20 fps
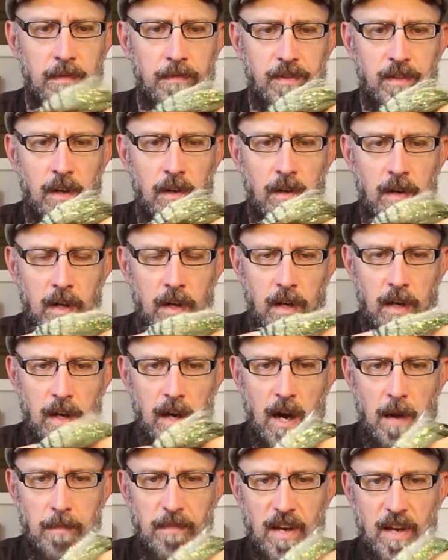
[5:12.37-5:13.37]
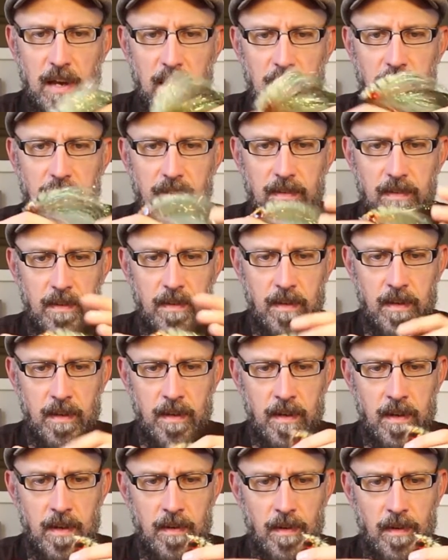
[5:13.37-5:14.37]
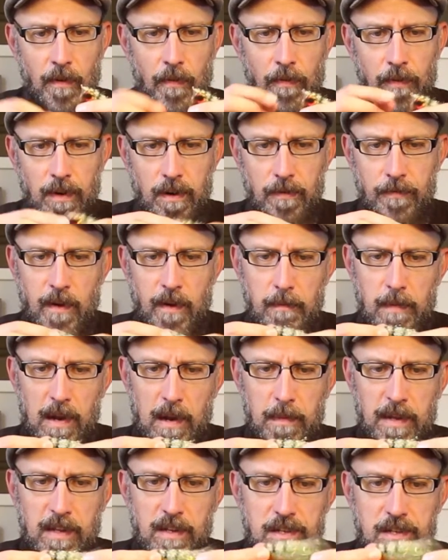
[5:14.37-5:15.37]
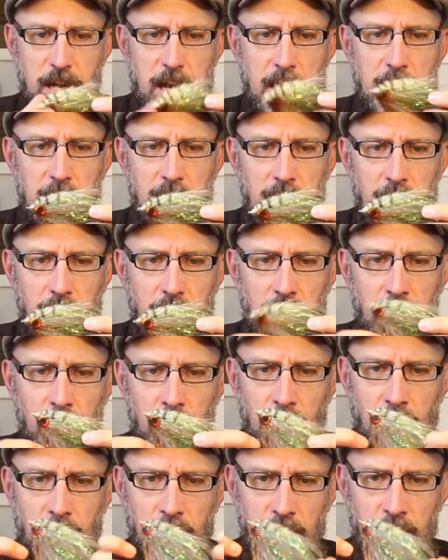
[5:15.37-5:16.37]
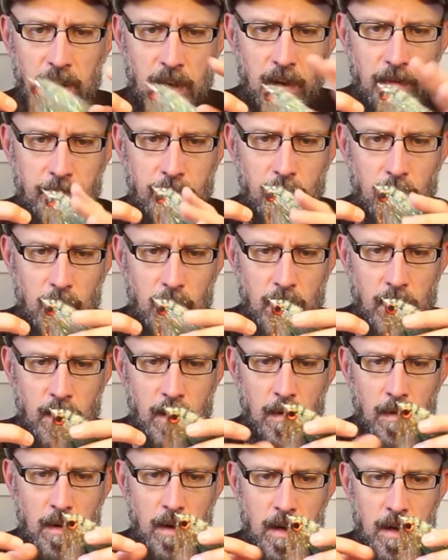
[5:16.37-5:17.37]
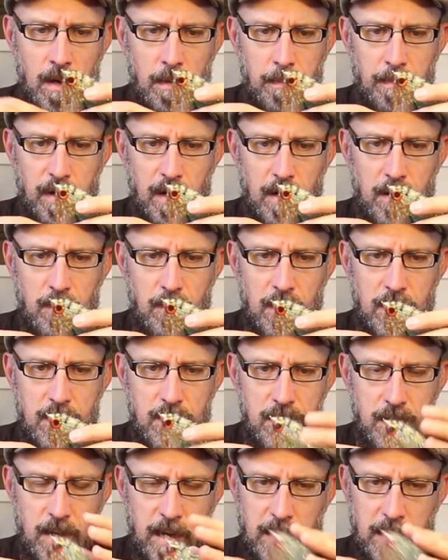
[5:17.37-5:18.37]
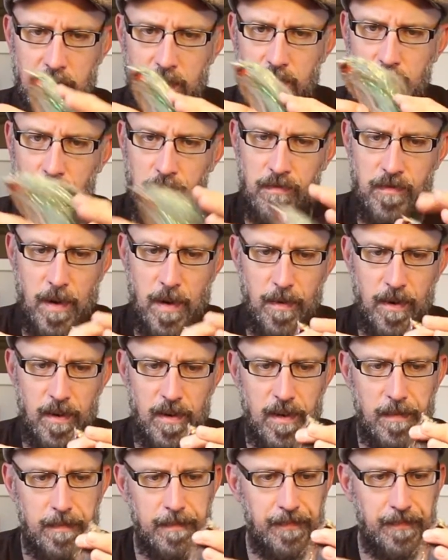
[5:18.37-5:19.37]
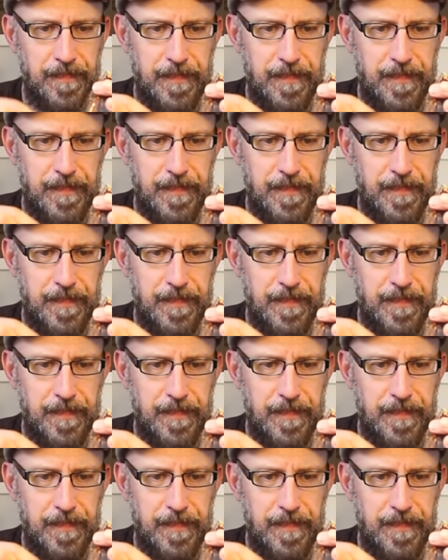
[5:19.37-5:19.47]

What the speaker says: So I'm tying it on a 35mm shank on the 4.0 Partridge attitude streamer hook.